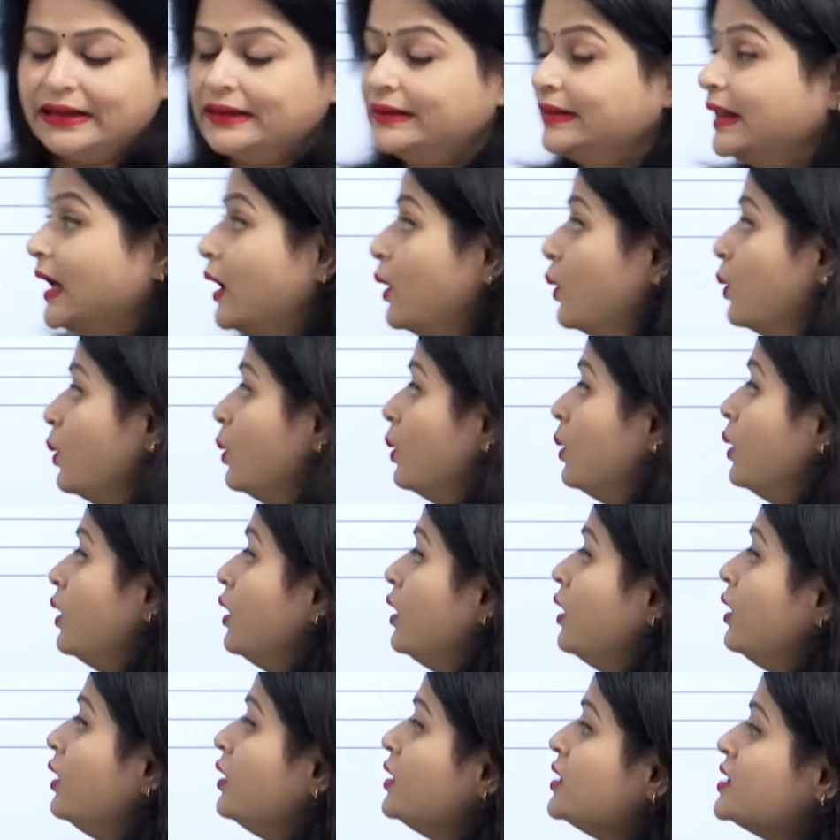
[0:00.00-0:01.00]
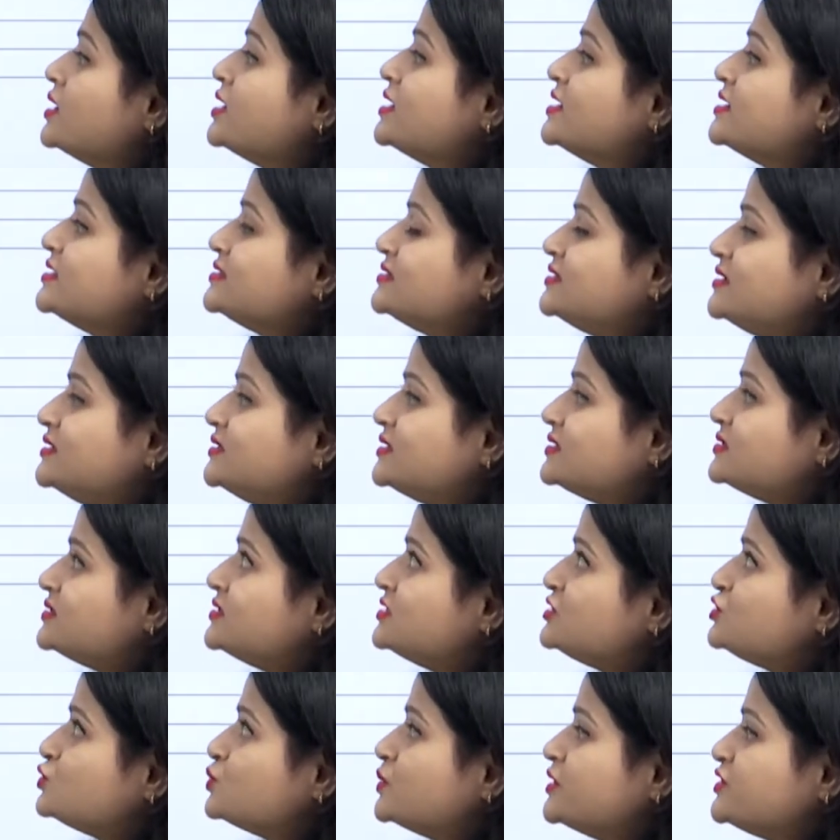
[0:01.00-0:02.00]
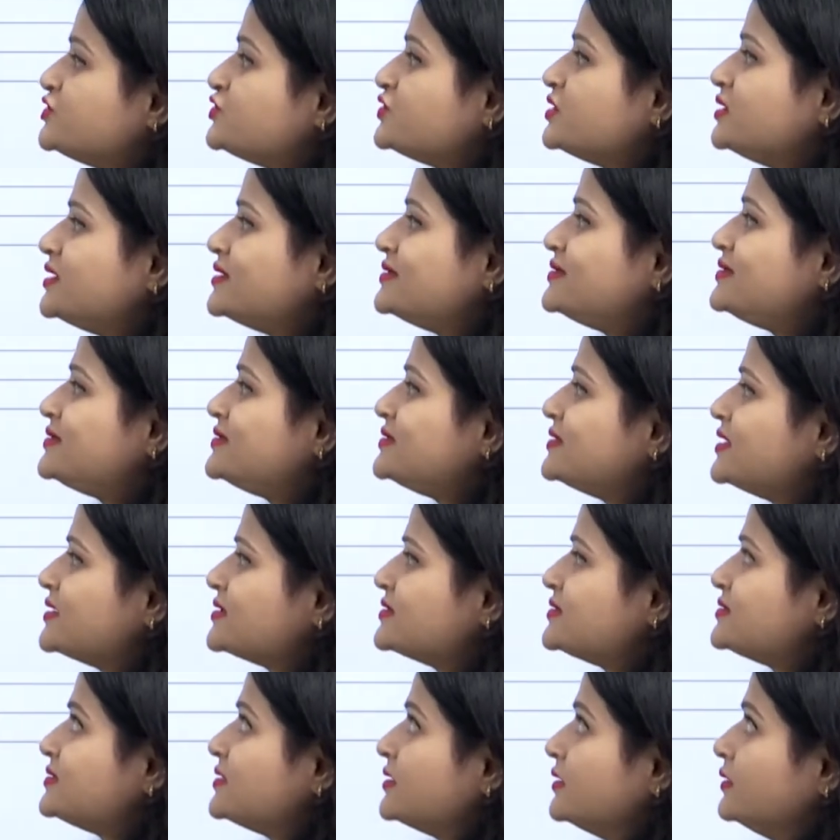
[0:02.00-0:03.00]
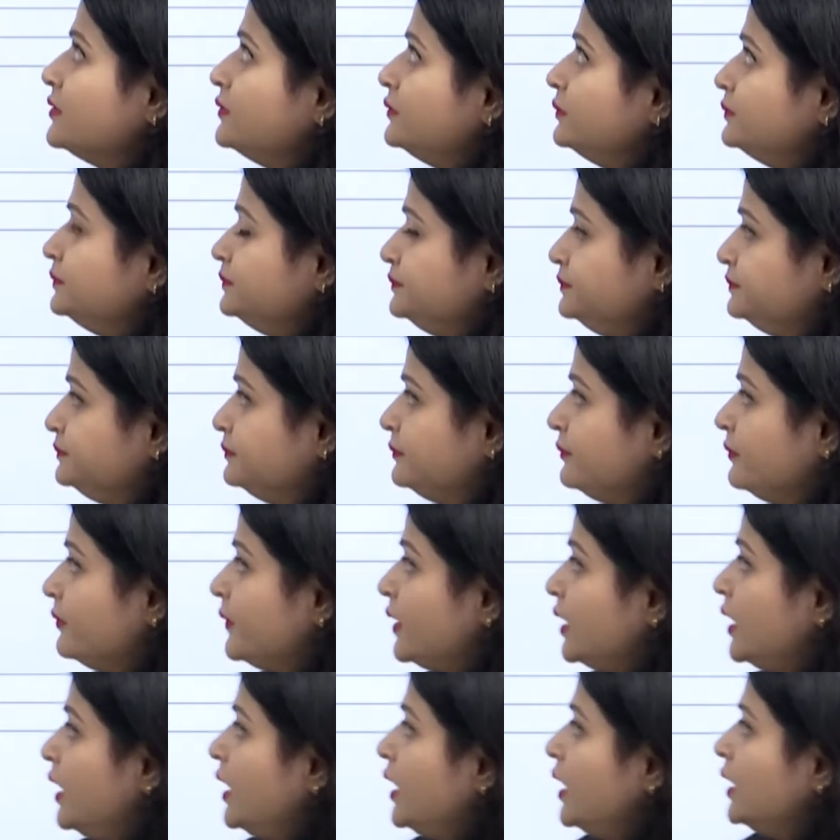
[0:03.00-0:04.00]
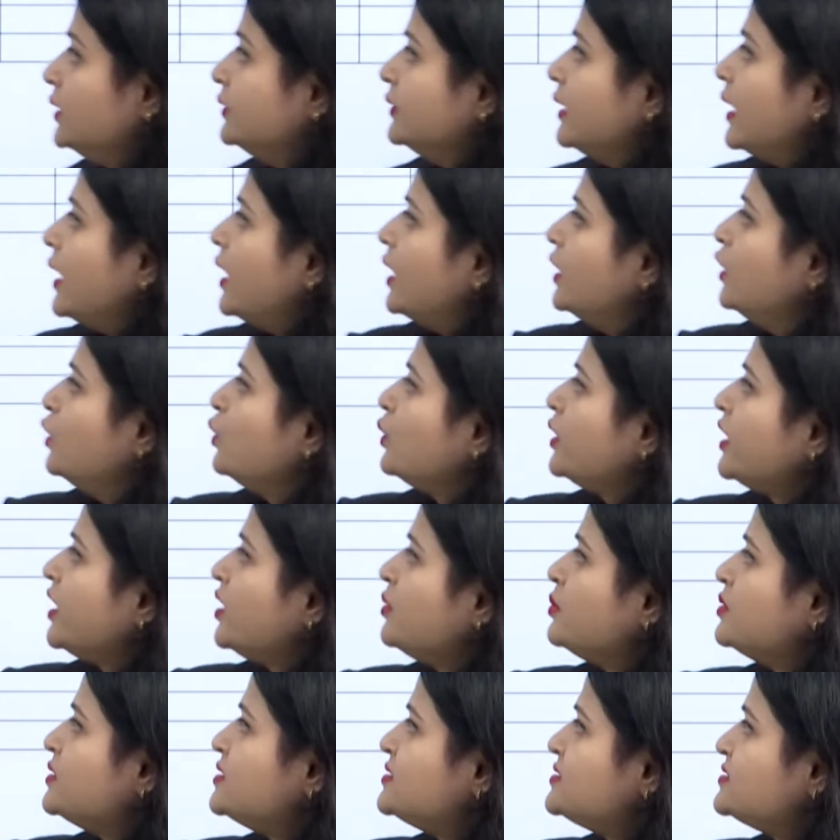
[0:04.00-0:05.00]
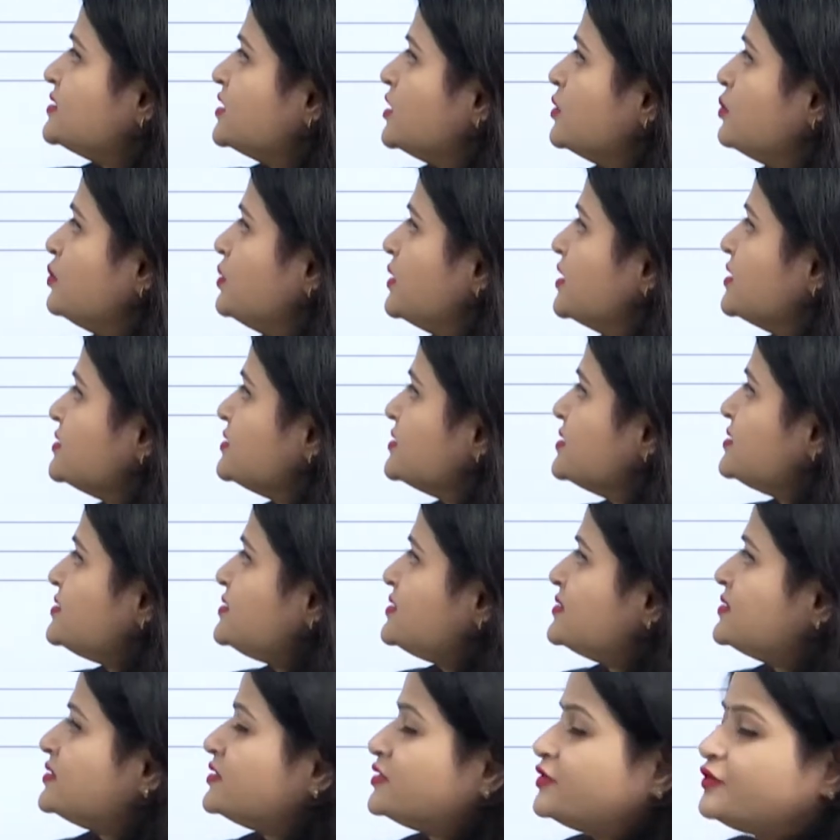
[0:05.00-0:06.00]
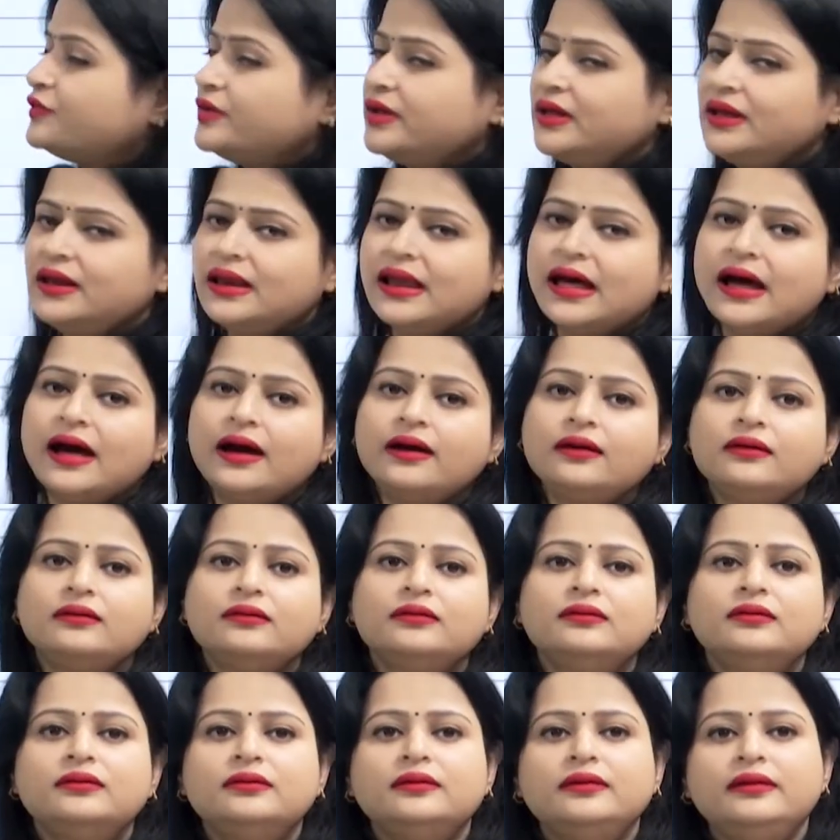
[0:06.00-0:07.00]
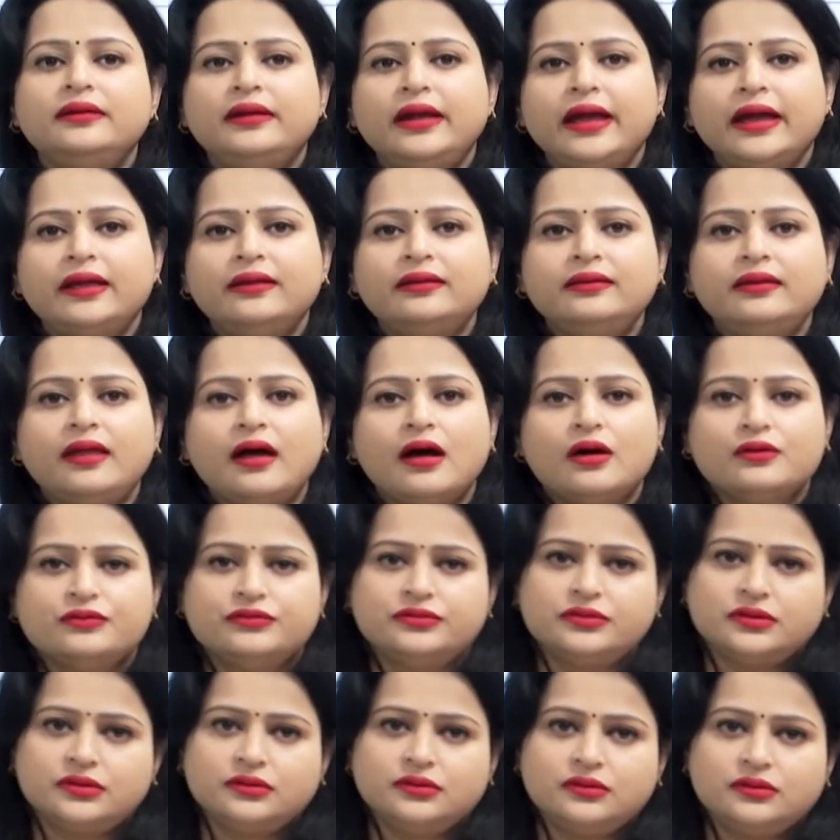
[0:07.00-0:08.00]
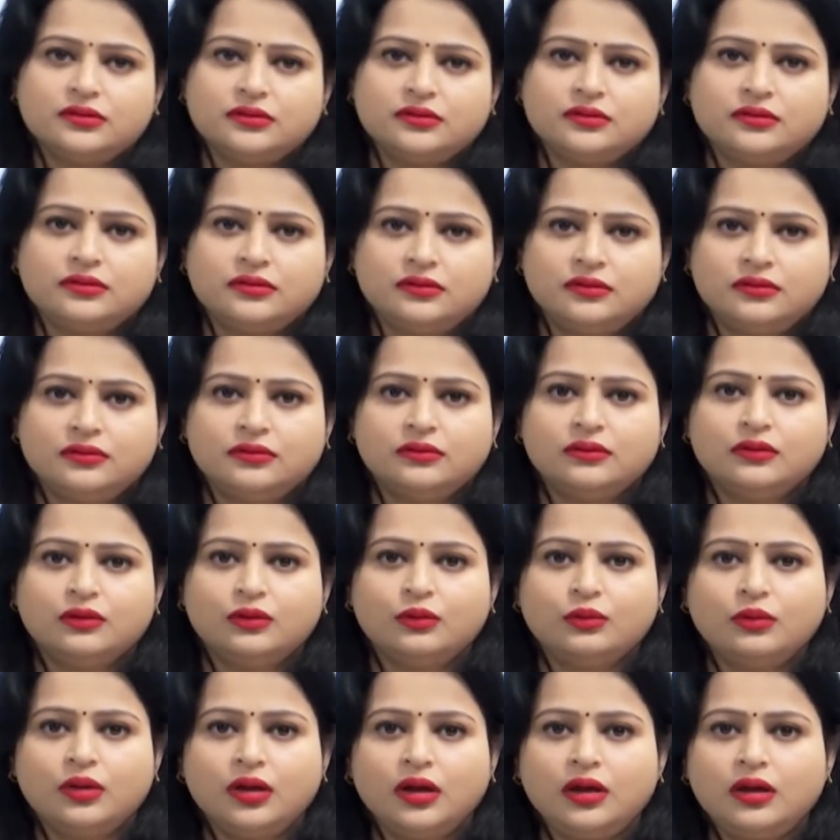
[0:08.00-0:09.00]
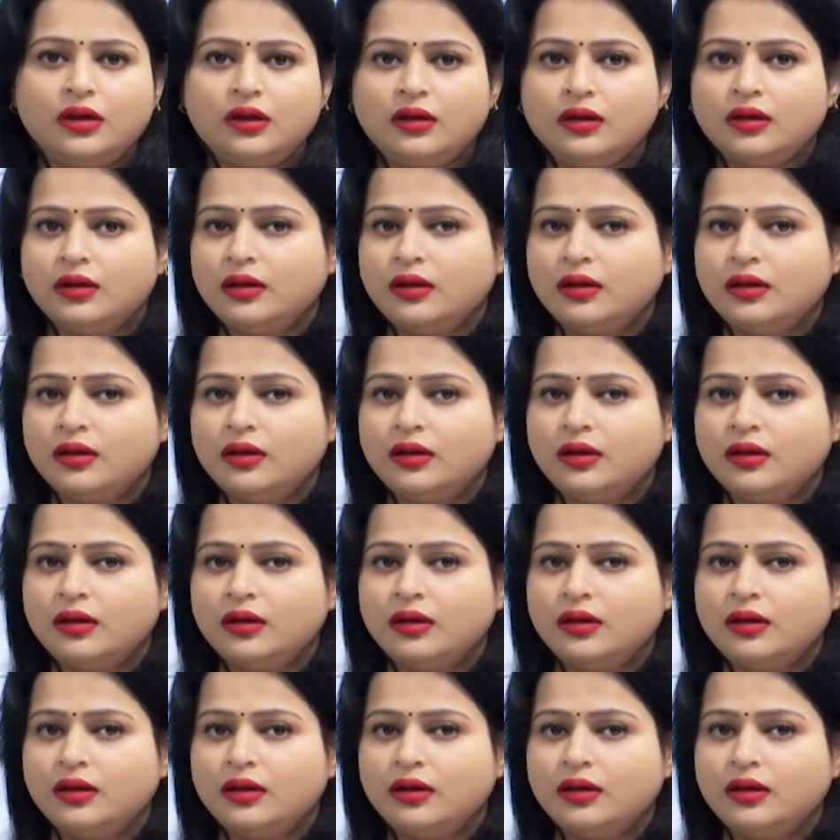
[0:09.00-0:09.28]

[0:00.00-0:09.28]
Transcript: Now, see the situation in sixth year the allocable surplus is 3 lakh 10,000. Okay.